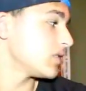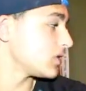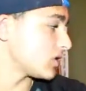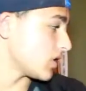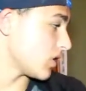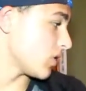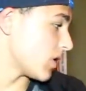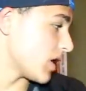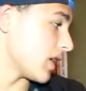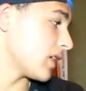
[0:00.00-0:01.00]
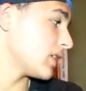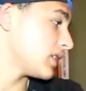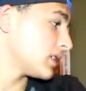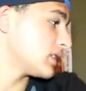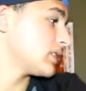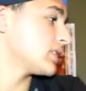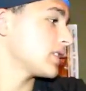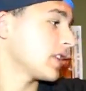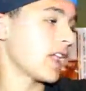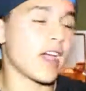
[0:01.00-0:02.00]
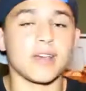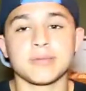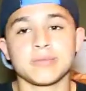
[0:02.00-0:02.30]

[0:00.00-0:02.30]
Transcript: So yeah,